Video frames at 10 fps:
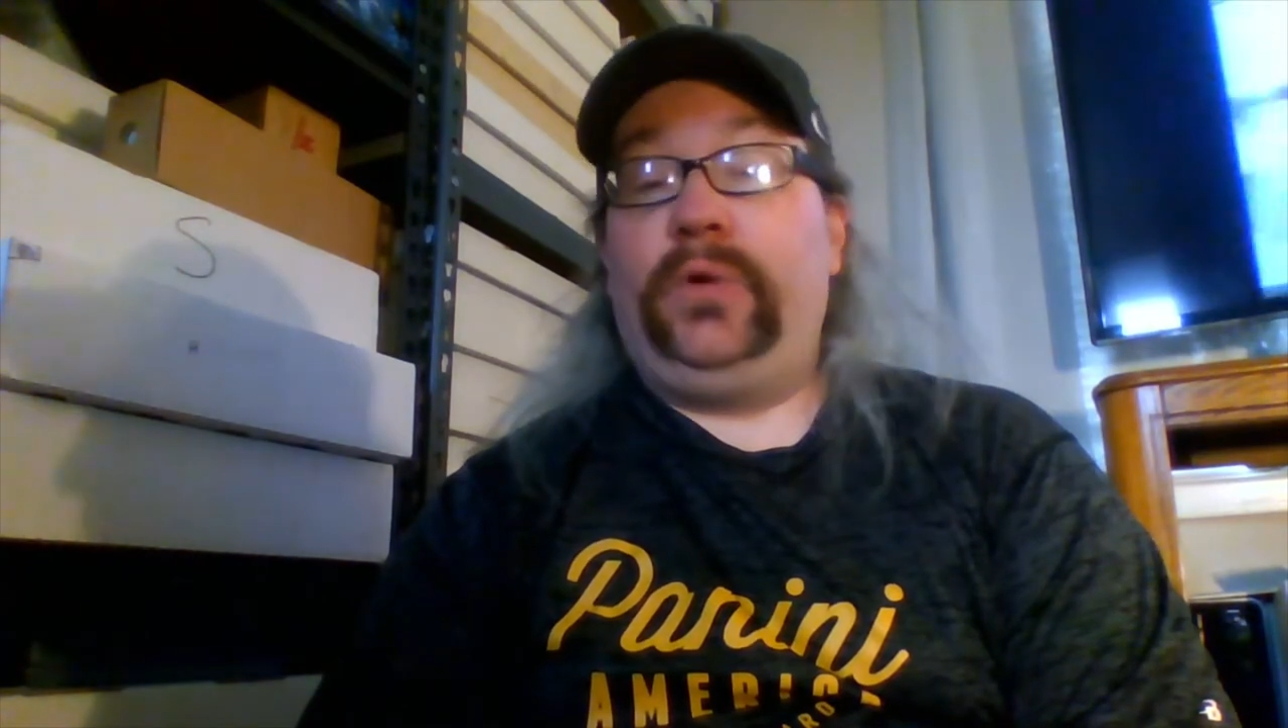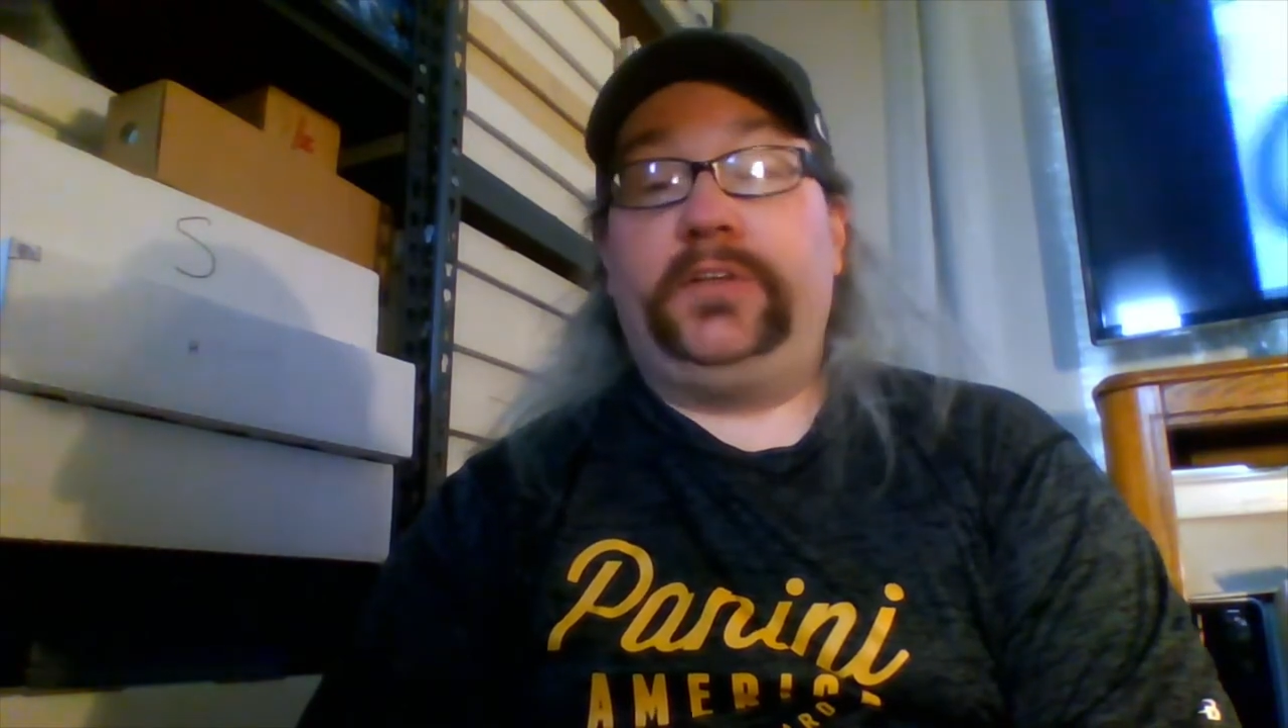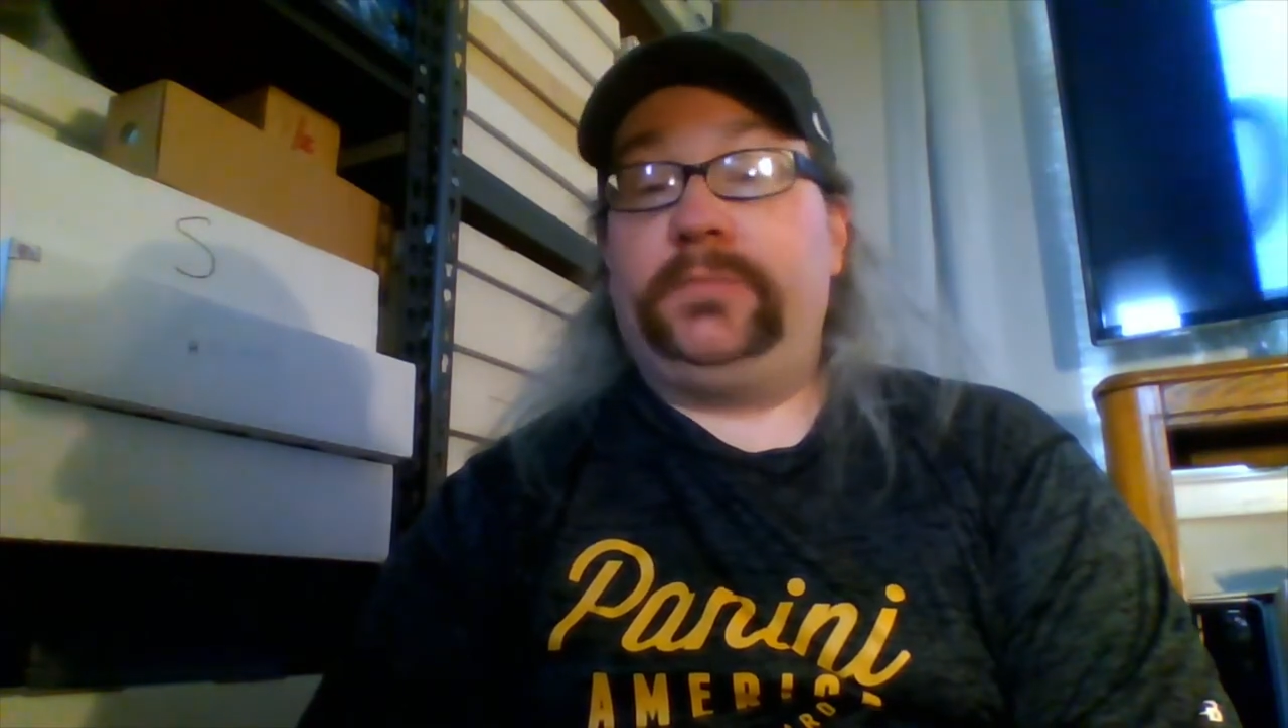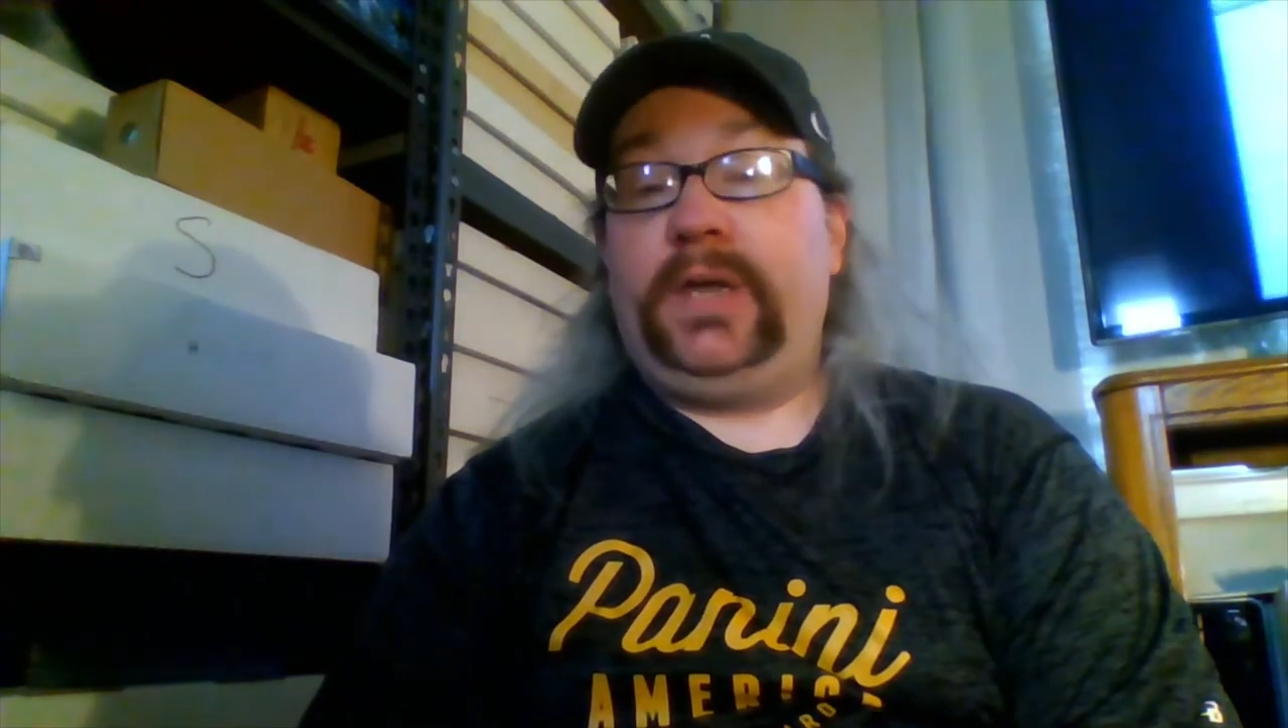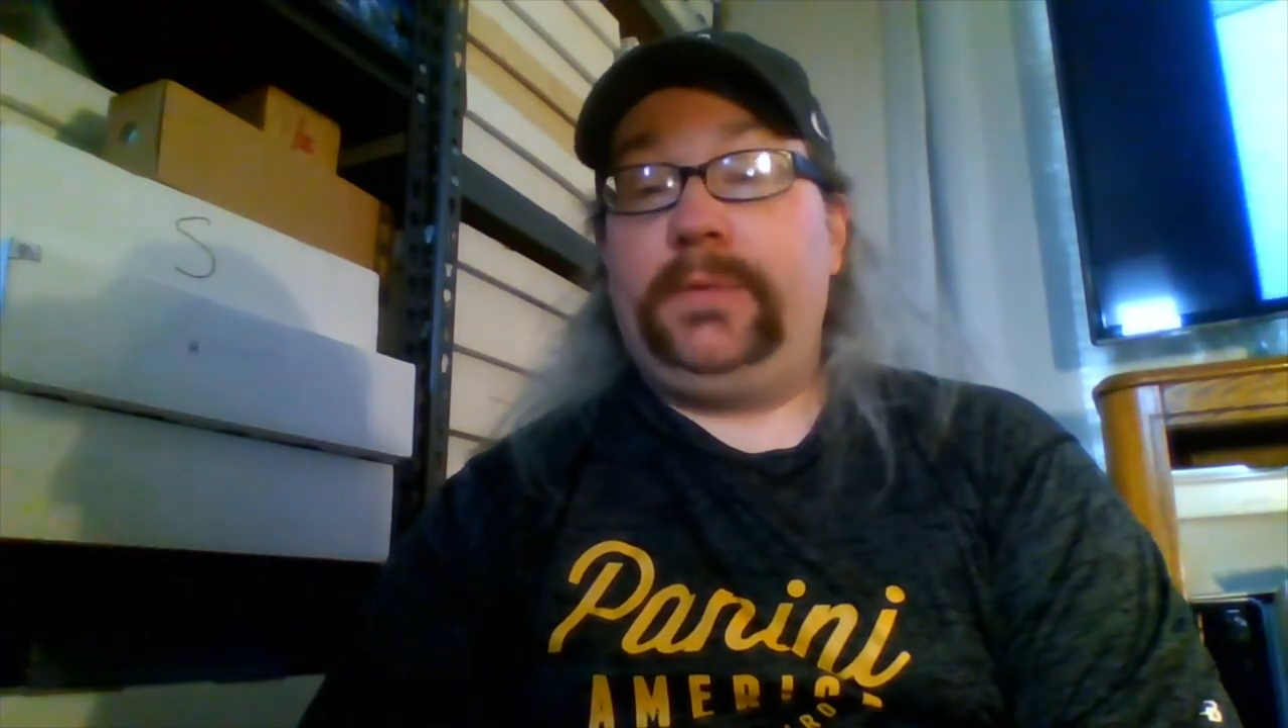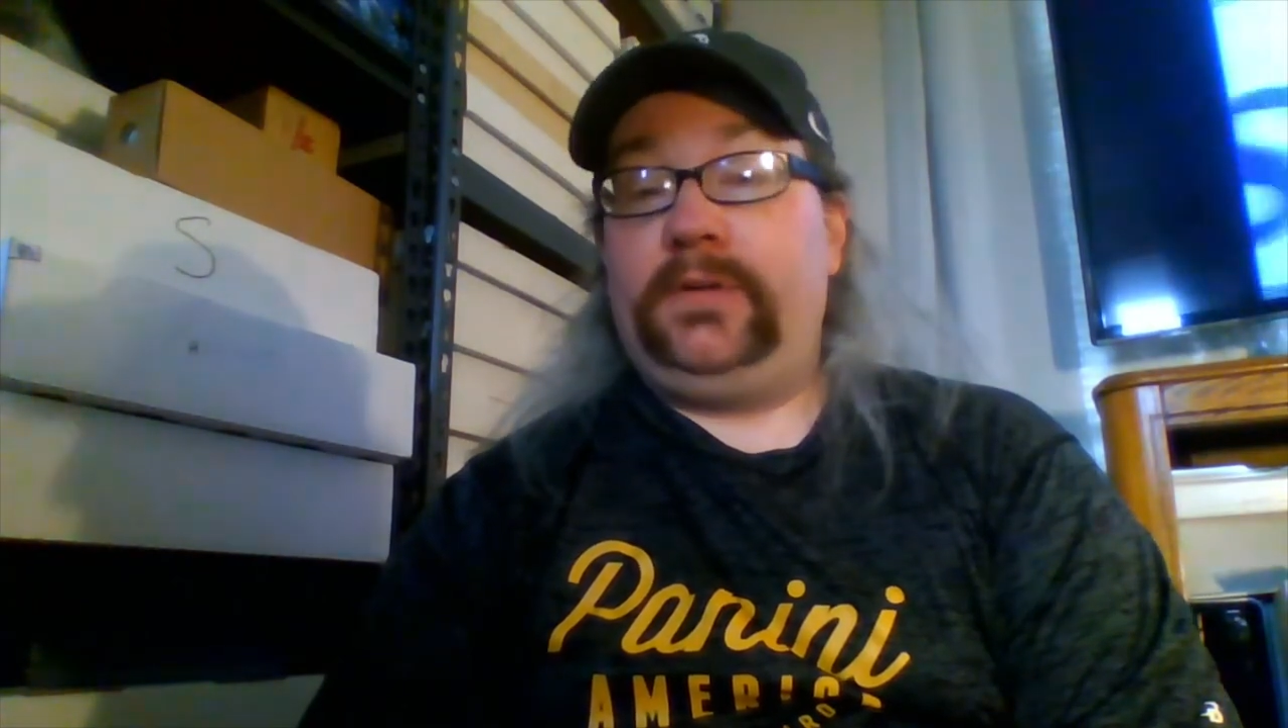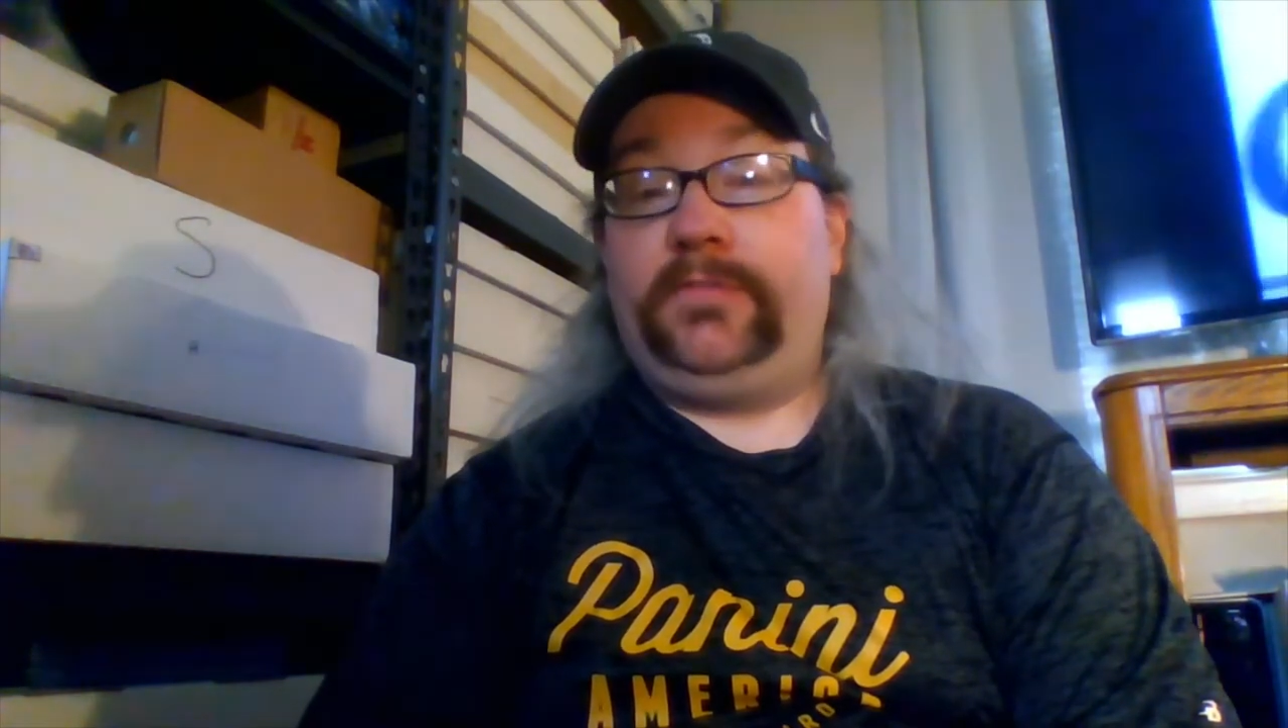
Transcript: willing to pay me